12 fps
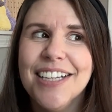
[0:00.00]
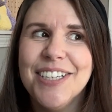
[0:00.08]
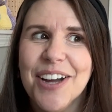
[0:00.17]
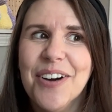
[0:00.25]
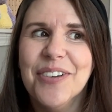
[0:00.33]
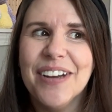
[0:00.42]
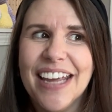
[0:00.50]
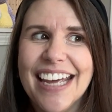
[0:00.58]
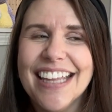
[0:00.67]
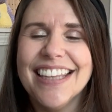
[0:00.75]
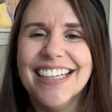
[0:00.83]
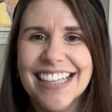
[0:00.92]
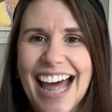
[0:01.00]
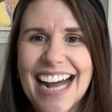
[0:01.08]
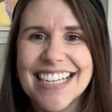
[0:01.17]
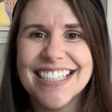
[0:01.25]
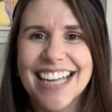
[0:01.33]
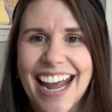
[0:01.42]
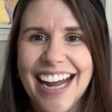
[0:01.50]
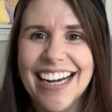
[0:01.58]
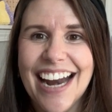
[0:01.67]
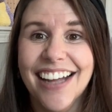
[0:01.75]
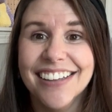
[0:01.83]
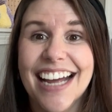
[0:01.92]
don't get the last skein
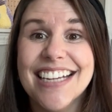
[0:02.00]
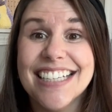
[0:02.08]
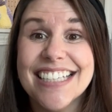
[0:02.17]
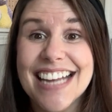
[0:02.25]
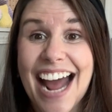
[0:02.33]
unless it's